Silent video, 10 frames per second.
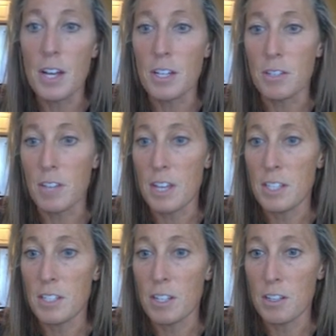So the
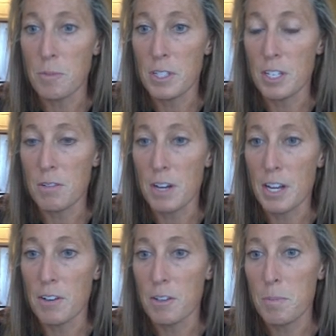ACL can be seen right
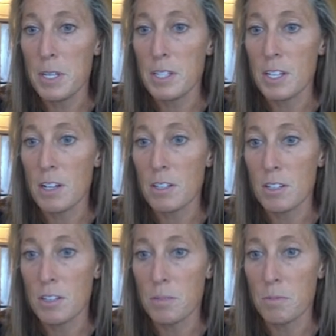here. The PCL
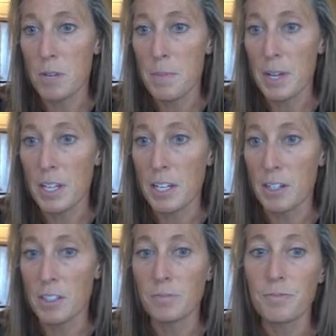is right back
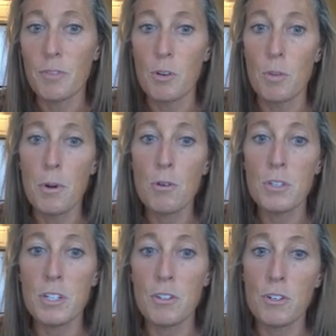here, or
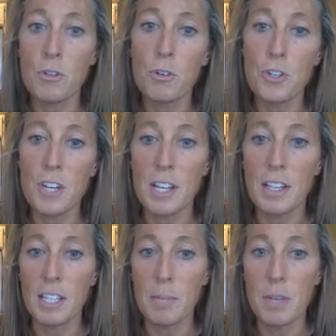posterior cruciate
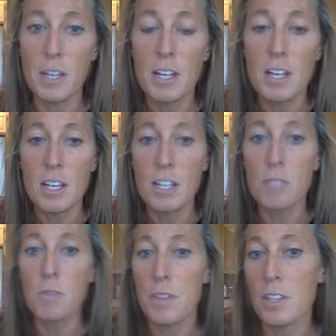ligament, is
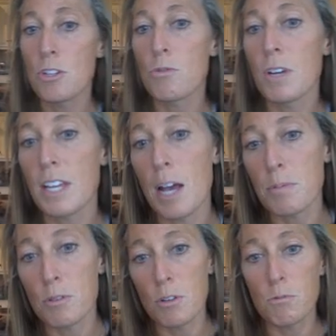within the joint
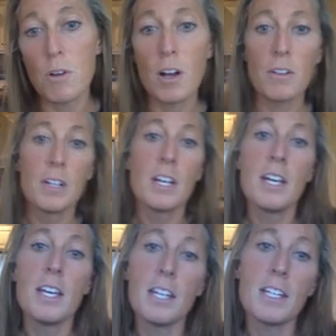capsule as well,
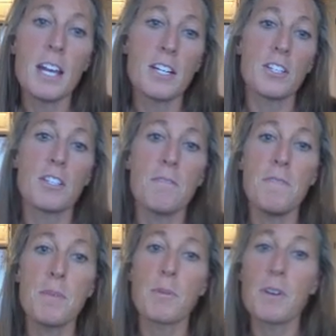and it attaches the
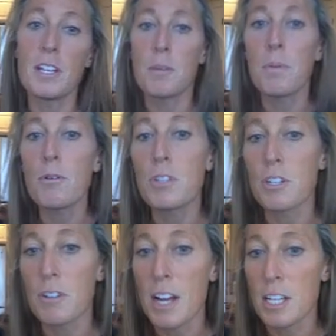femur and the
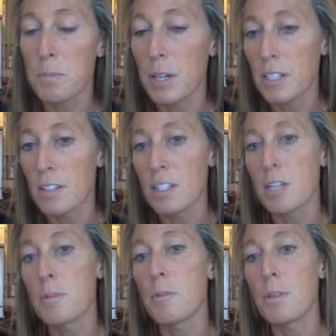posterior aspect of the
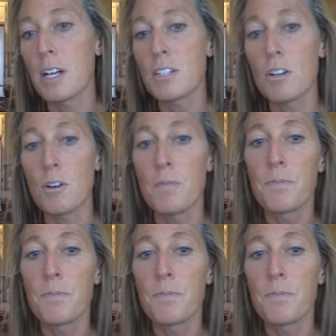tibial plateau,